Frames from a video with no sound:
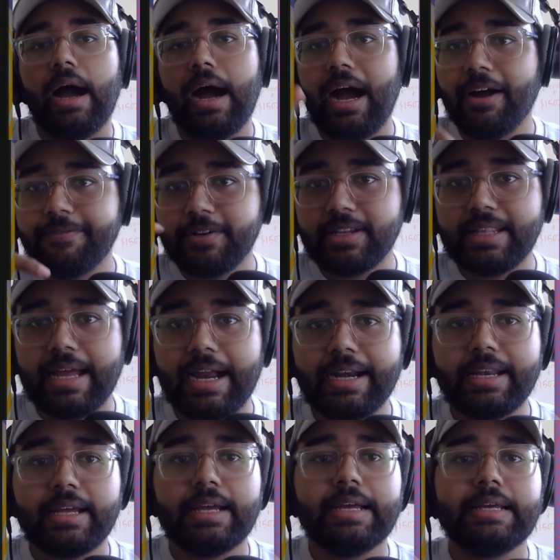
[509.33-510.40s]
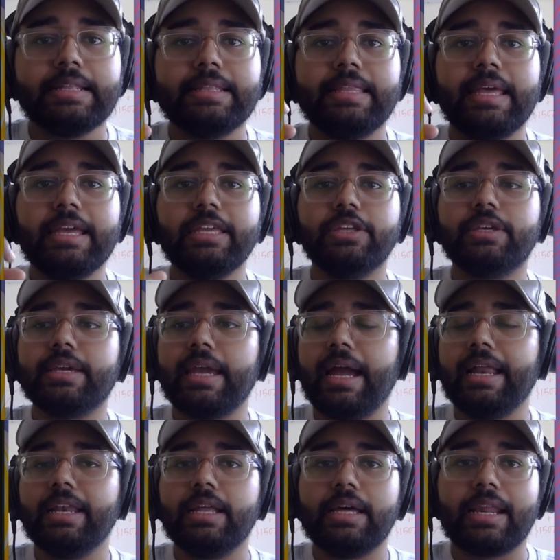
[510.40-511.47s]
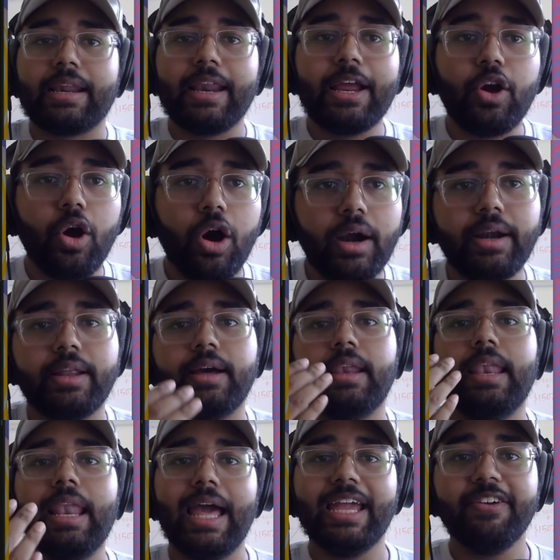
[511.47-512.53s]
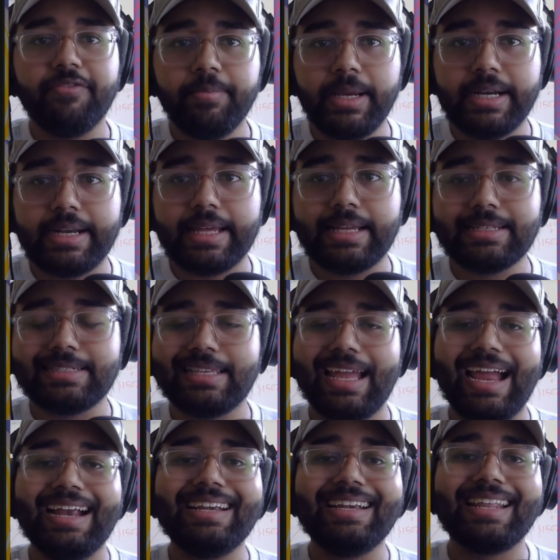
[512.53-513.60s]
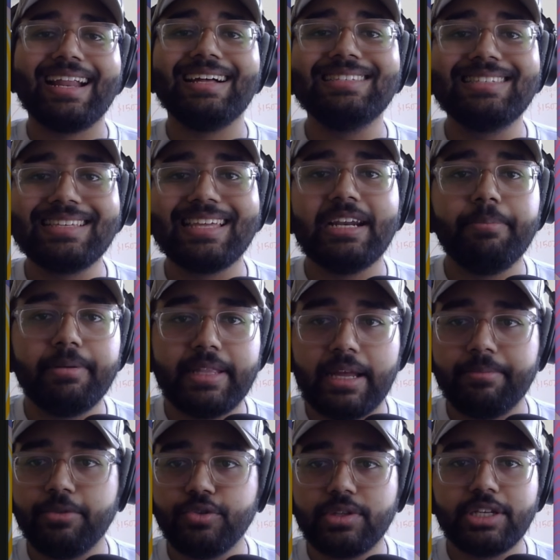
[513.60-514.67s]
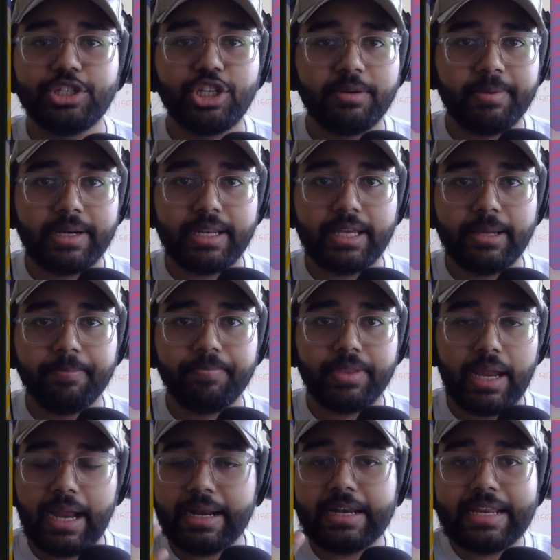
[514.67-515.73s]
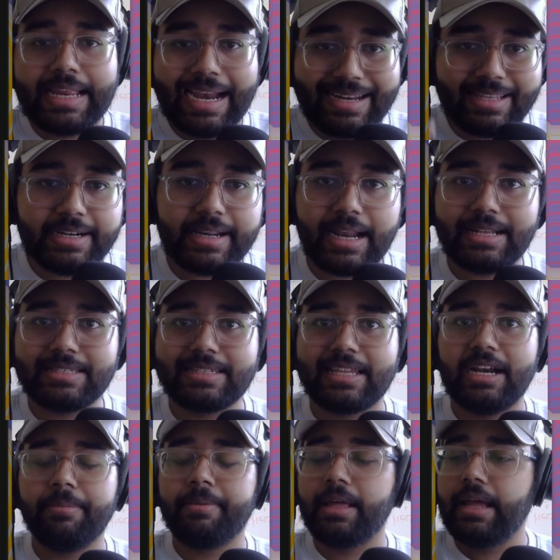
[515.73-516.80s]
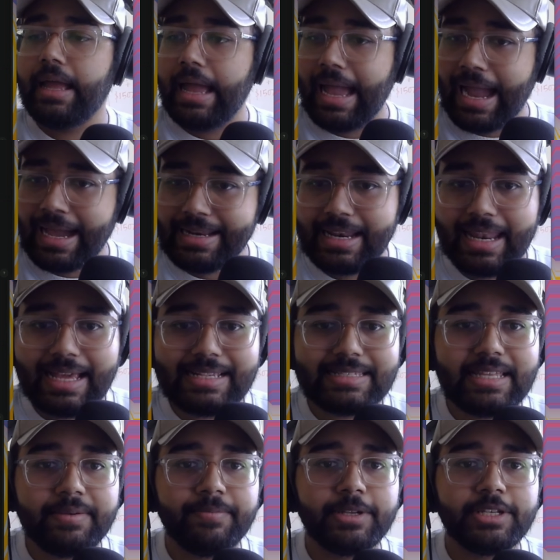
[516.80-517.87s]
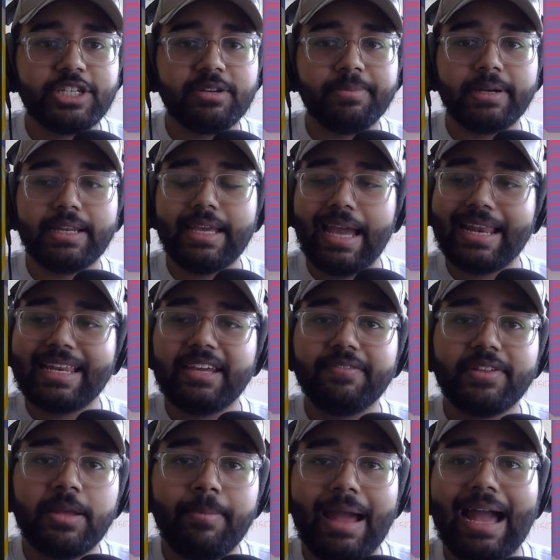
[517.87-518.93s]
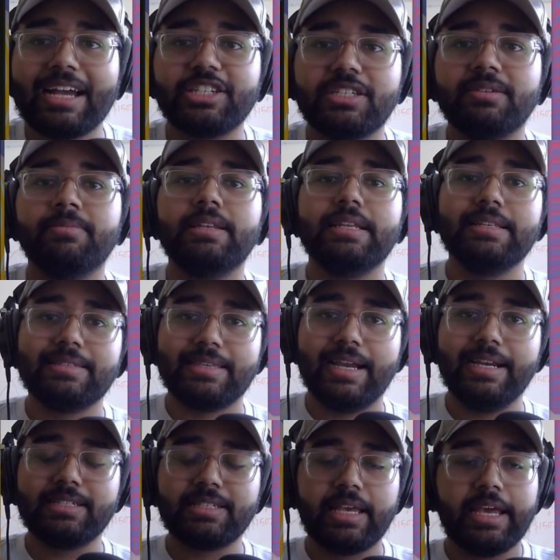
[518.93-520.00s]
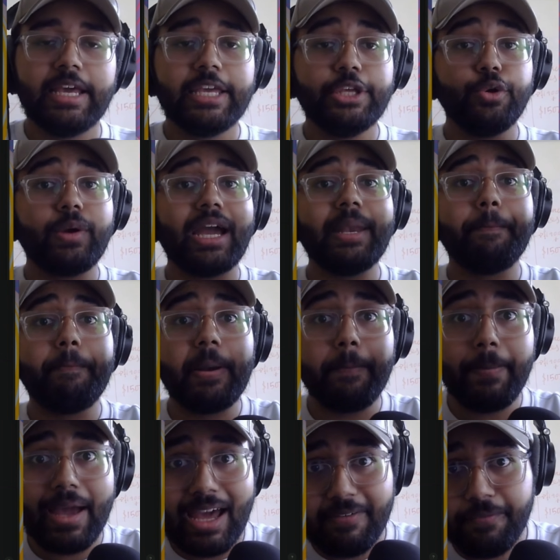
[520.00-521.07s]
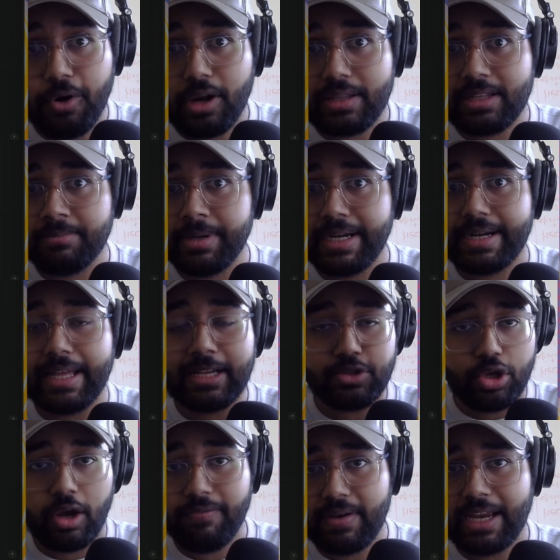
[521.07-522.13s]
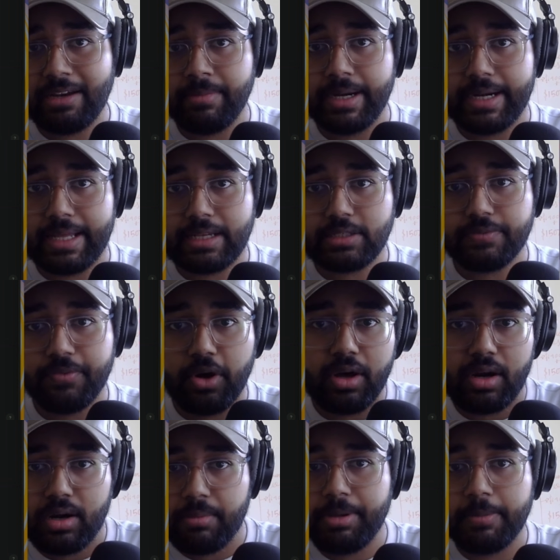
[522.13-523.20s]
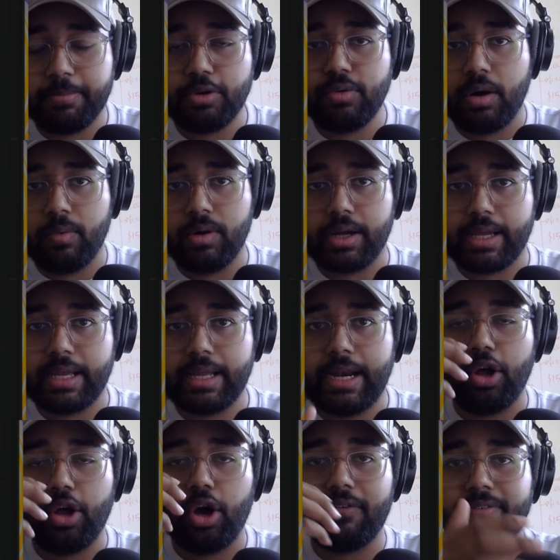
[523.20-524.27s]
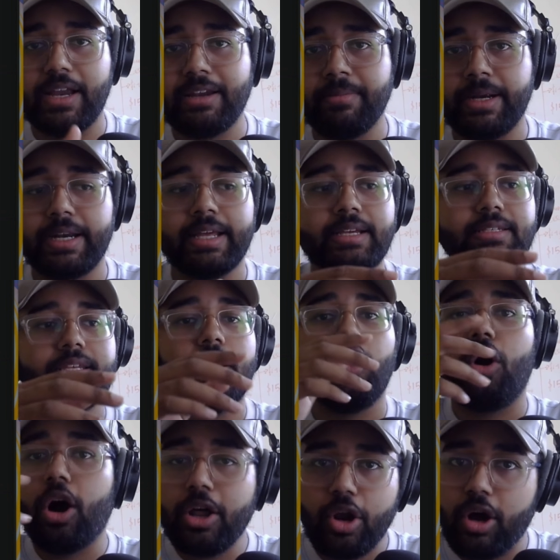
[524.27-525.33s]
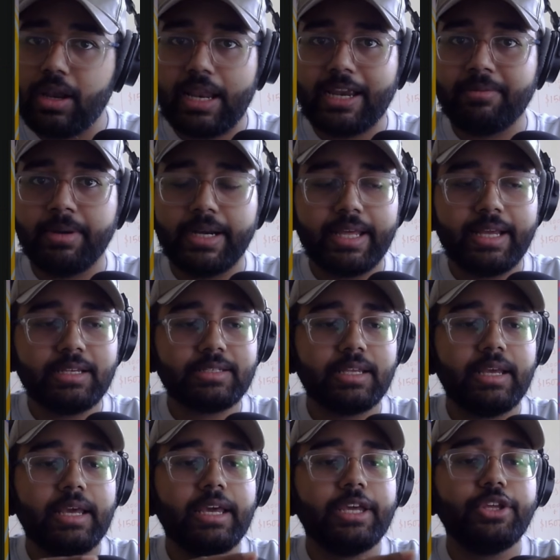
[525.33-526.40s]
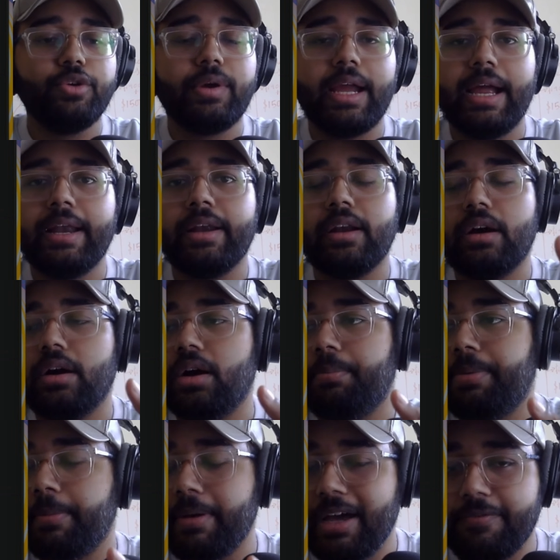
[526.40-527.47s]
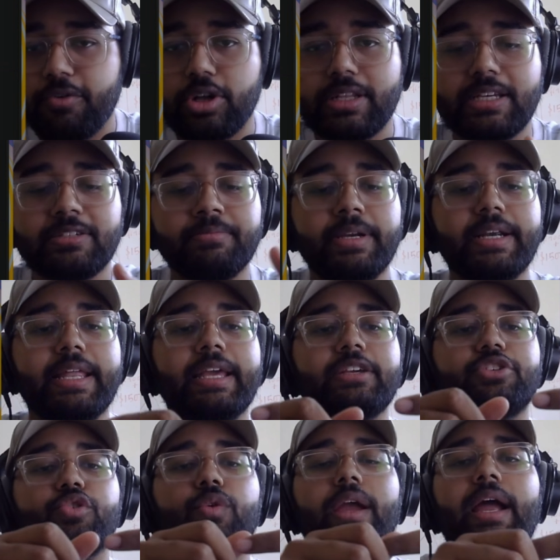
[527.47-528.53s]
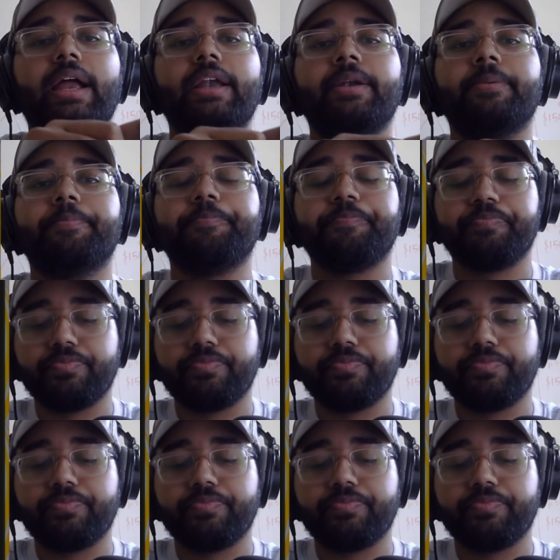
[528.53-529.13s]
after that, they can record live meetings and transcript them using GPT and get the transcript, analyze them with GPT, and give them actionable insights. You can prepare for the meetings, offline meetings for people who are working, right? Offline meetings or online meetings. You can prepare for these meetings. You can,